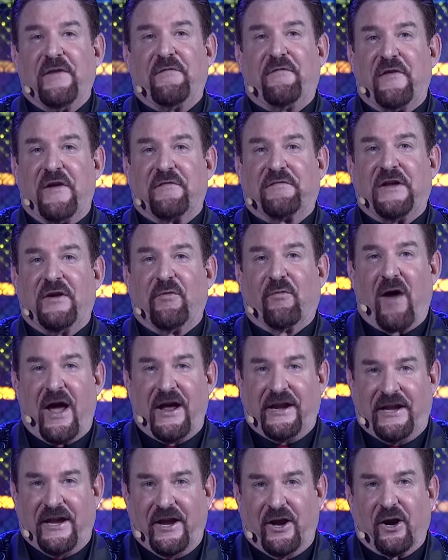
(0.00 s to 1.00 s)
50
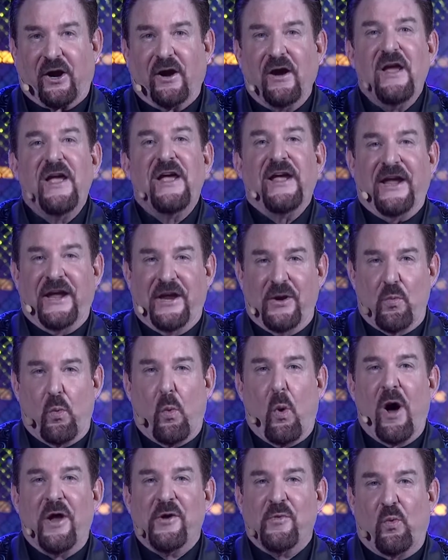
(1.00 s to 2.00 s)
right here in
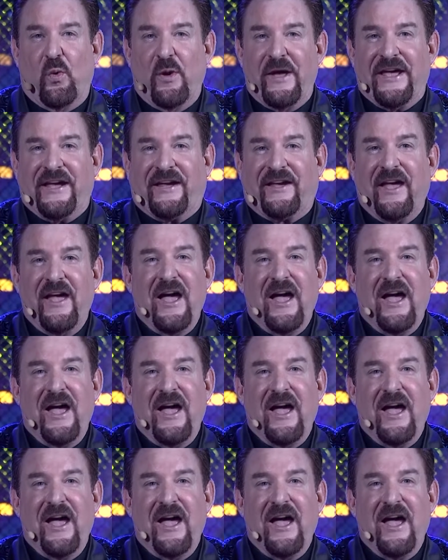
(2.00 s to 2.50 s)
1 week.